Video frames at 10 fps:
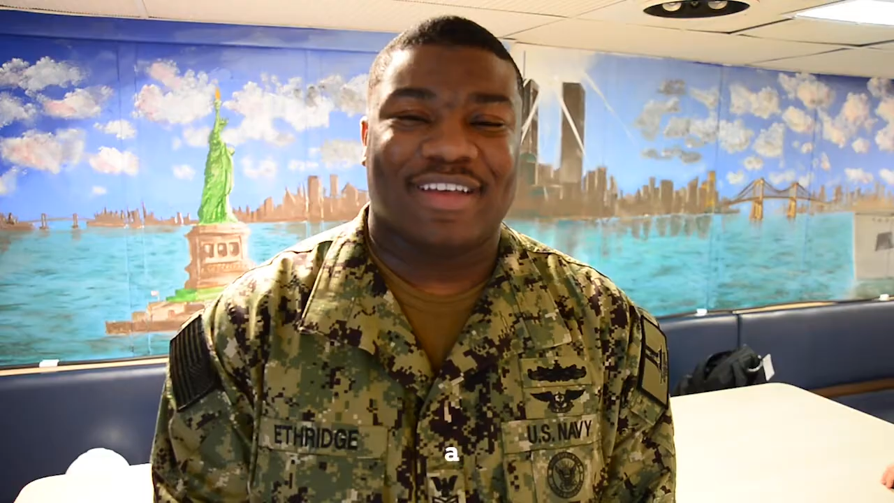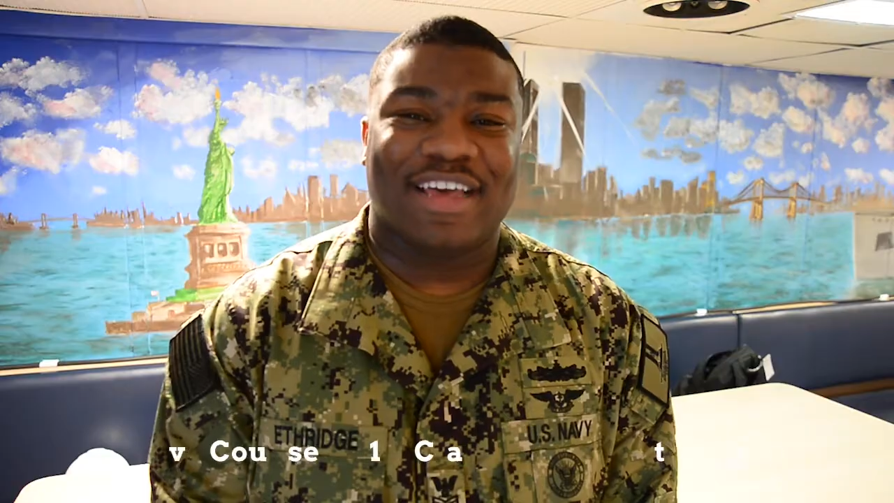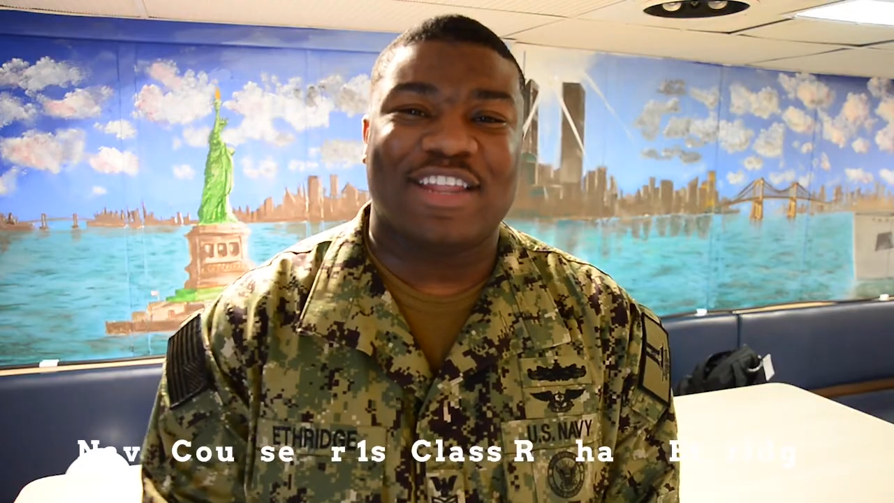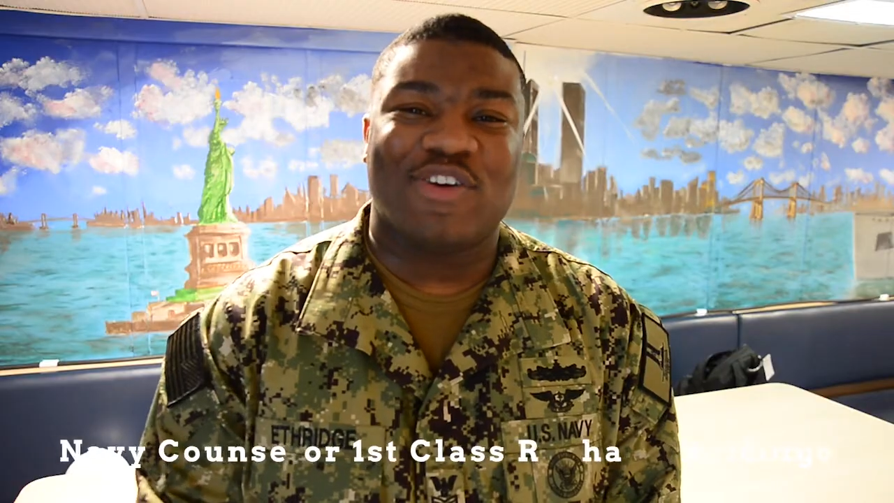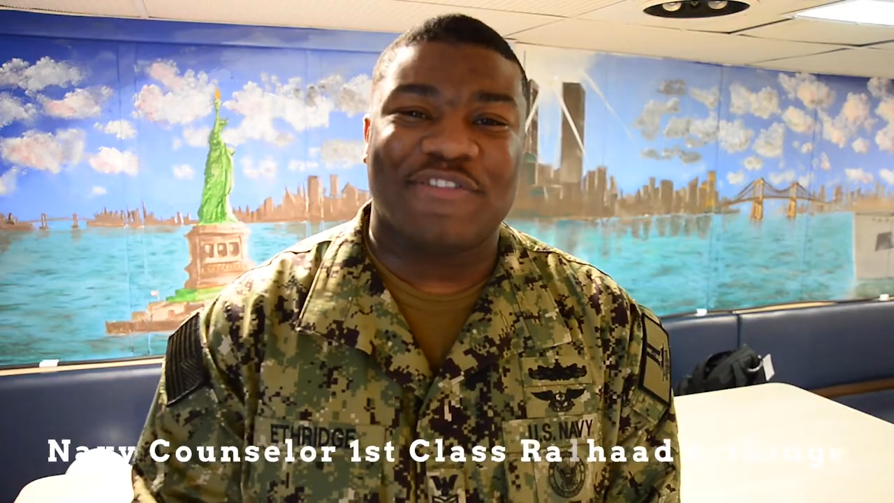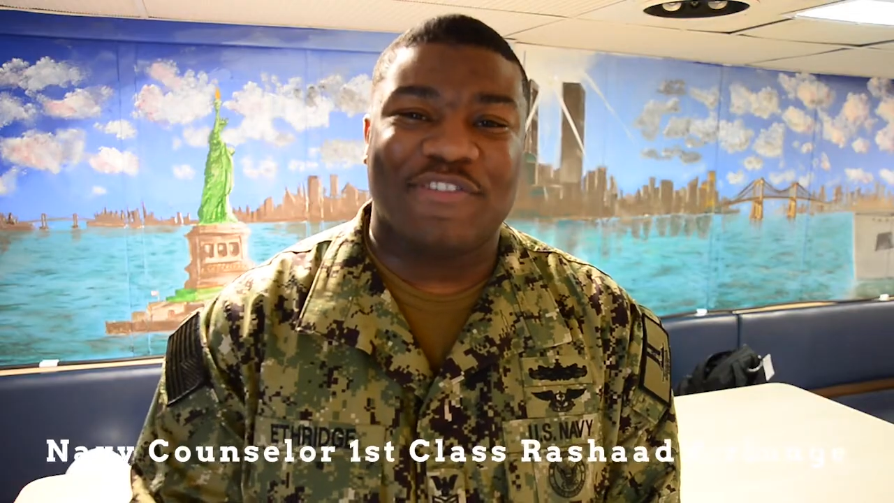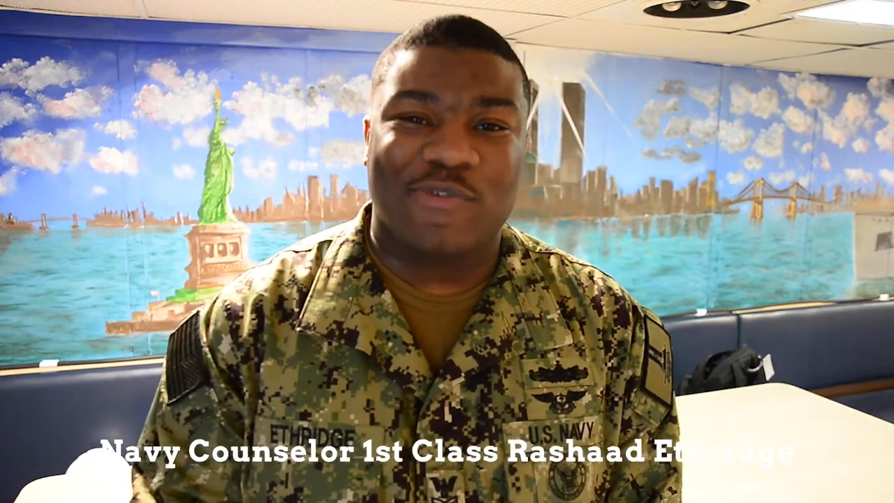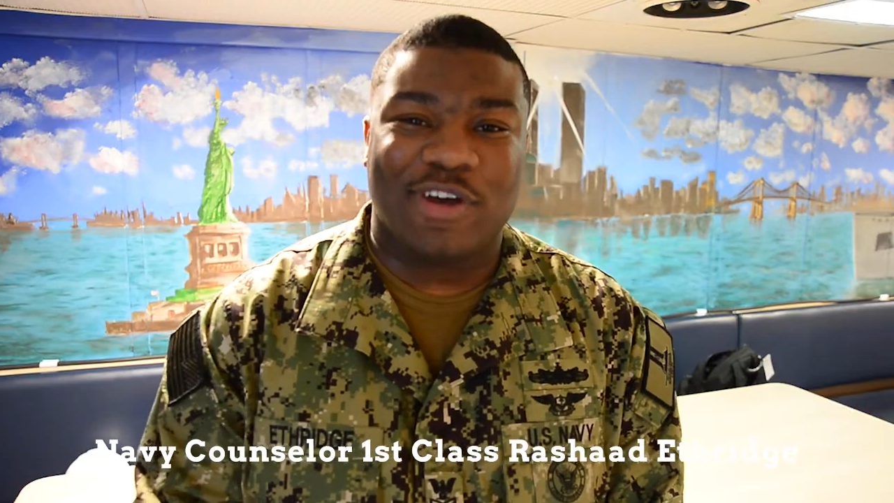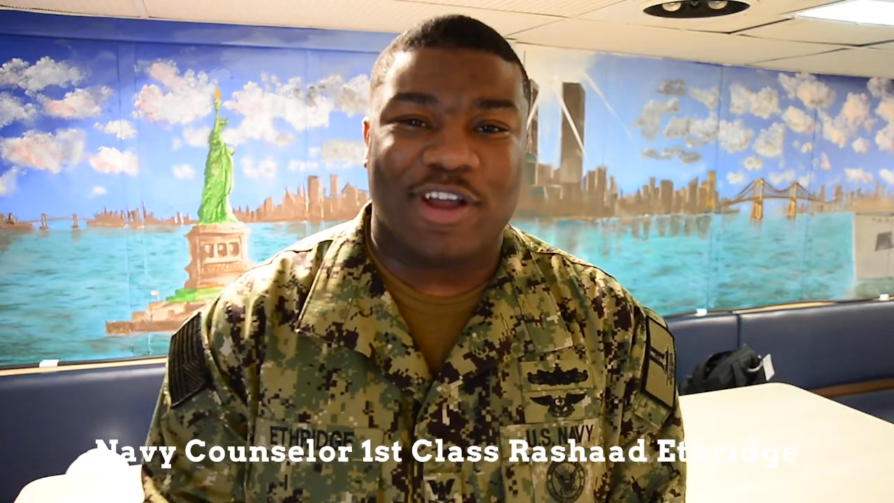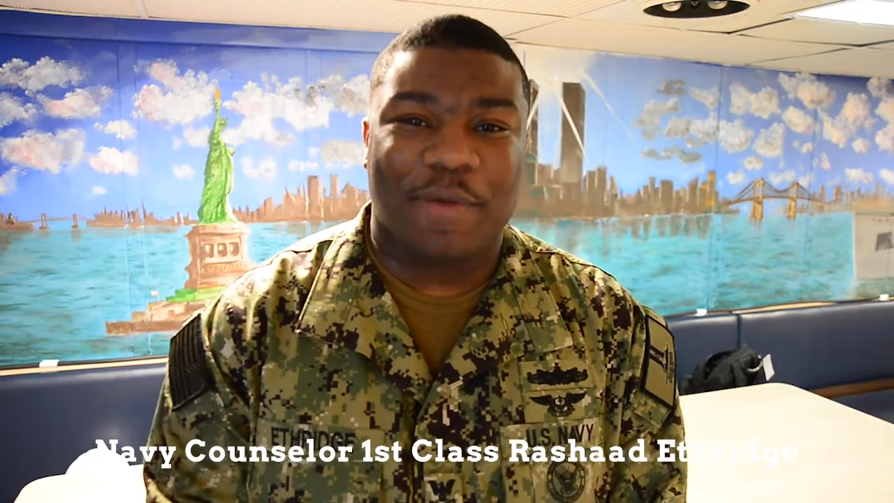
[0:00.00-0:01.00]
Hello,
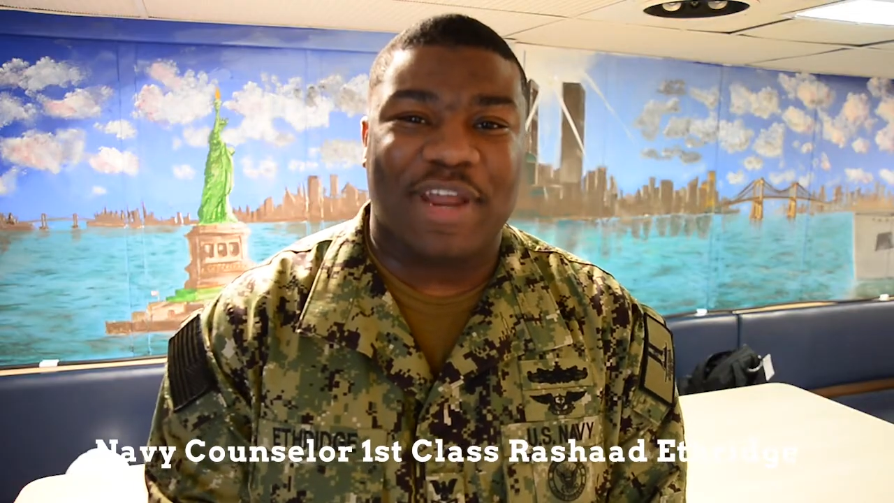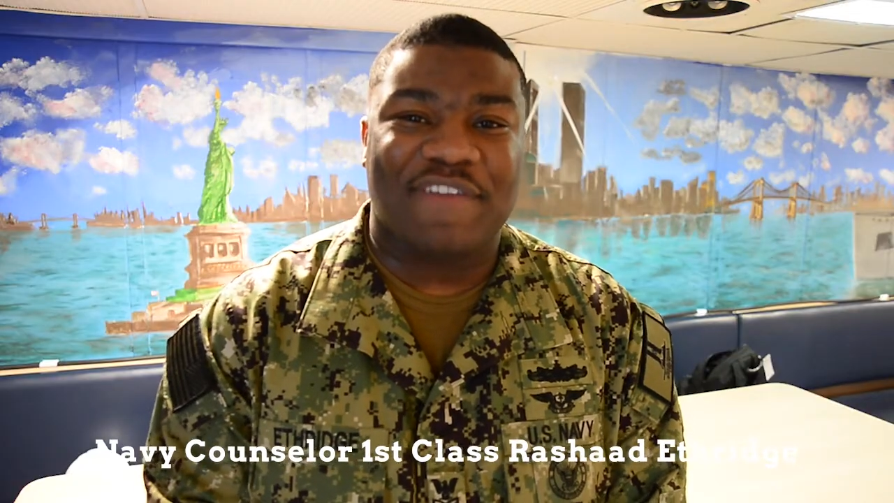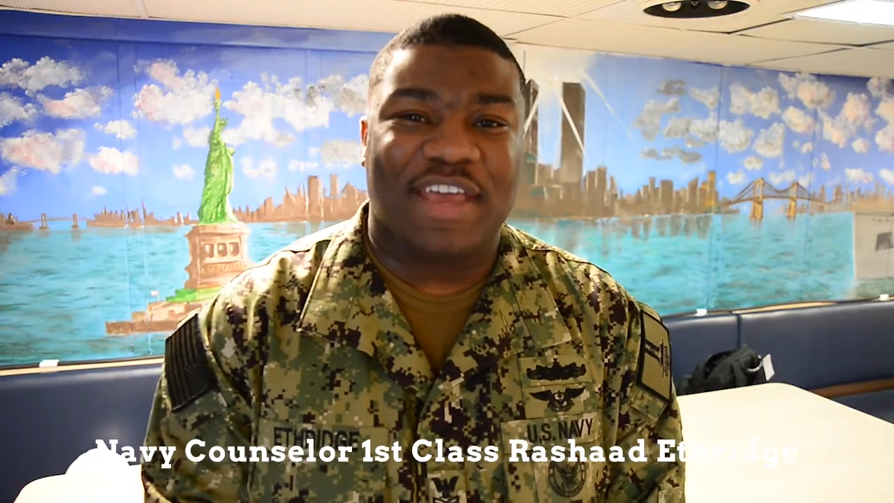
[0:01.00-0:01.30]
everyone. I'm Navy